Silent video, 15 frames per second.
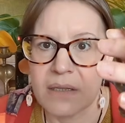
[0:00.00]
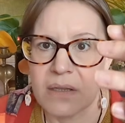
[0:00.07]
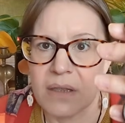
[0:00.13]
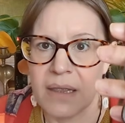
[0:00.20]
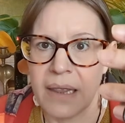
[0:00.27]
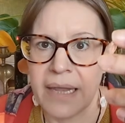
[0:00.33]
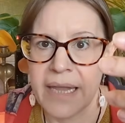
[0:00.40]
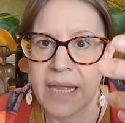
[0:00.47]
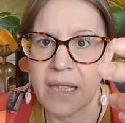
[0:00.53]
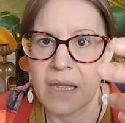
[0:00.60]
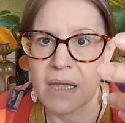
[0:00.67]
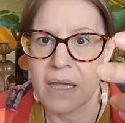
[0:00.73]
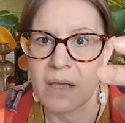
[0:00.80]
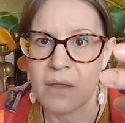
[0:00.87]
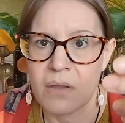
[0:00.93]

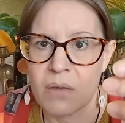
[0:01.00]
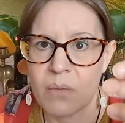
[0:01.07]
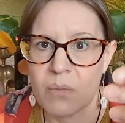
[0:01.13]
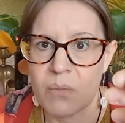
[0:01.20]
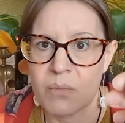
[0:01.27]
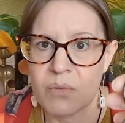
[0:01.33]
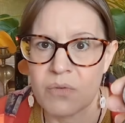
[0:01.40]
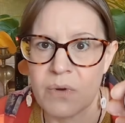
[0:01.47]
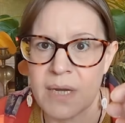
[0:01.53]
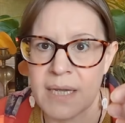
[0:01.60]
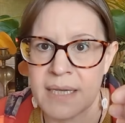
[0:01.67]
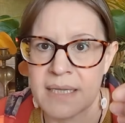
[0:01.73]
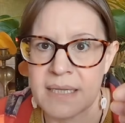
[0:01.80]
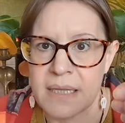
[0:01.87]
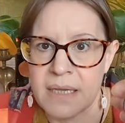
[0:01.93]
link
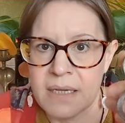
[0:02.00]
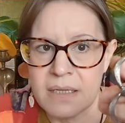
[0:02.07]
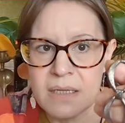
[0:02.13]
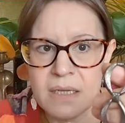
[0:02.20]
bracelet.